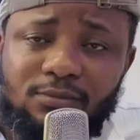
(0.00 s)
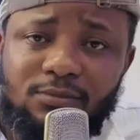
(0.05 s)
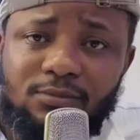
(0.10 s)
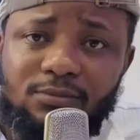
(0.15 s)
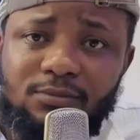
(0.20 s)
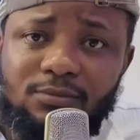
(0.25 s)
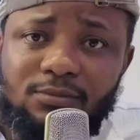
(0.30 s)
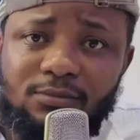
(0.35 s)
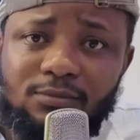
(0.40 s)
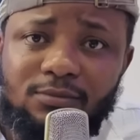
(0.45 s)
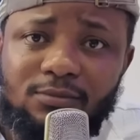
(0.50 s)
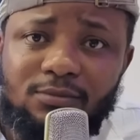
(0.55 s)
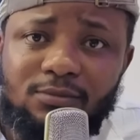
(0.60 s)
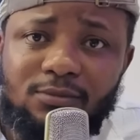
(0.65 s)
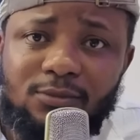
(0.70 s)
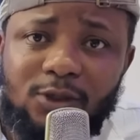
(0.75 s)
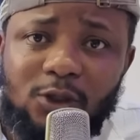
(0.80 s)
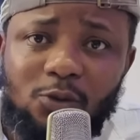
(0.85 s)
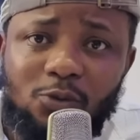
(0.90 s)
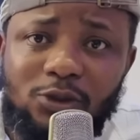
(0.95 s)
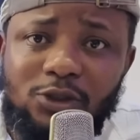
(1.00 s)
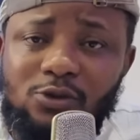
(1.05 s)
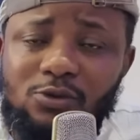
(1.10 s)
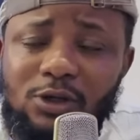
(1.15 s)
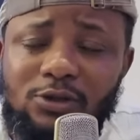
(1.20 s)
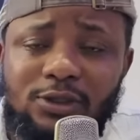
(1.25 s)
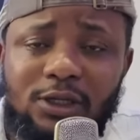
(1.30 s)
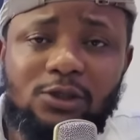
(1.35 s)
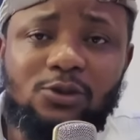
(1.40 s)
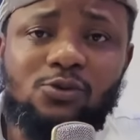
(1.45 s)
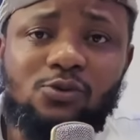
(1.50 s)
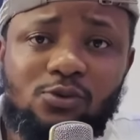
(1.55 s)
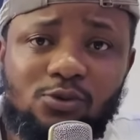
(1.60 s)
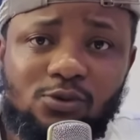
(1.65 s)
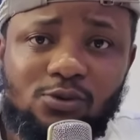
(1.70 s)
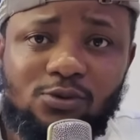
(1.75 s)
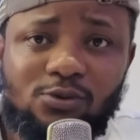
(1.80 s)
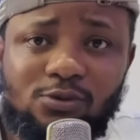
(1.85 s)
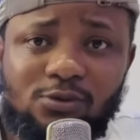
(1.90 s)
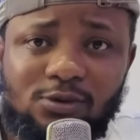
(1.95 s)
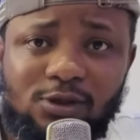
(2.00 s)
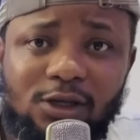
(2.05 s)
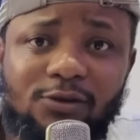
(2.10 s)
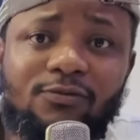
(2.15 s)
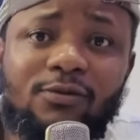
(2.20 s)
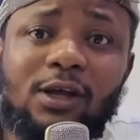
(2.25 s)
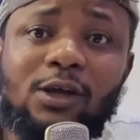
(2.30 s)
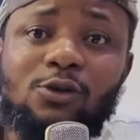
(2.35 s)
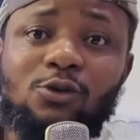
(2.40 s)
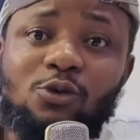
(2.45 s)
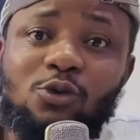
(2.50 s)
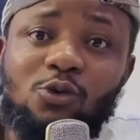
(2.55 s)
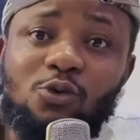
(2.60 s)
Hmm? What do you want to do? If not you,